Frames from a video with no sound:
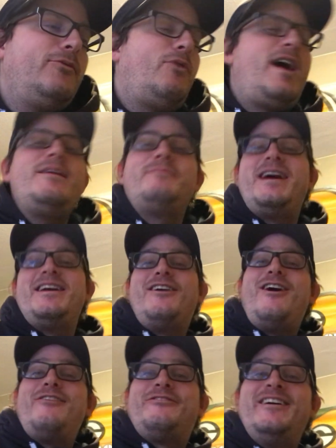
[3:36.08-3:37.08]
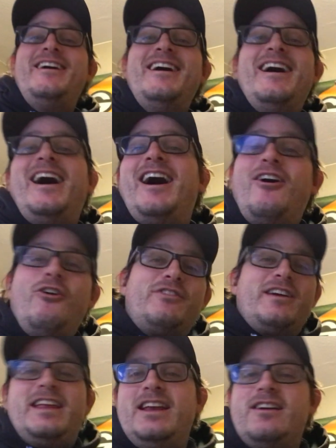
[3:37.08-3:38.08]
Why am I off uh,
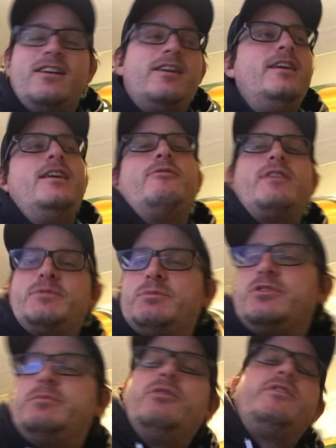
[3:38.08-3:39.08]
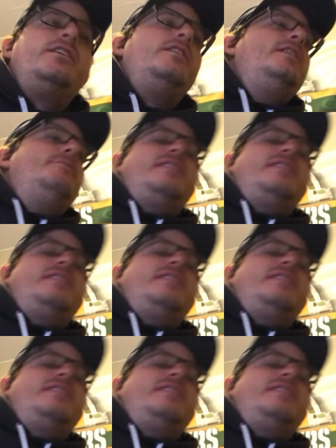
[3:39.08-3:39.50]
over here when I'm supposed to be over here?